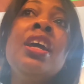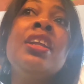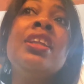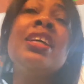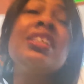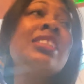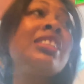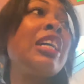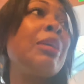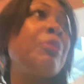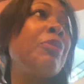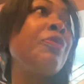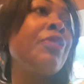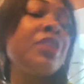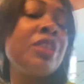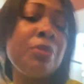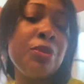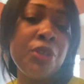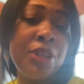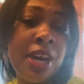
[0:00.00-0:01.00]
It's the type of
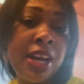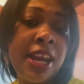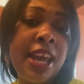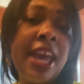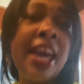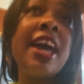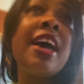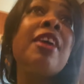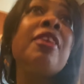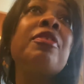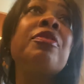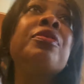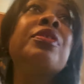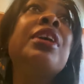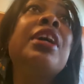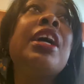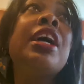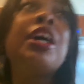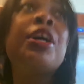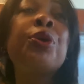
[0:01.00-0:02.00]
rhythm you gotta have
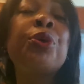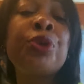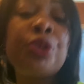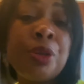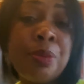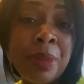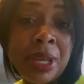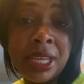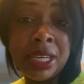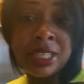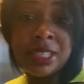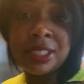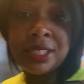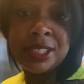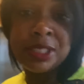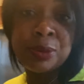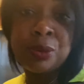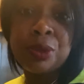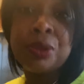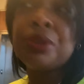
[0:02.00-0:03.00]
in order to make it in
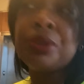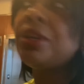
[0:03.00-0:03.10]
this world,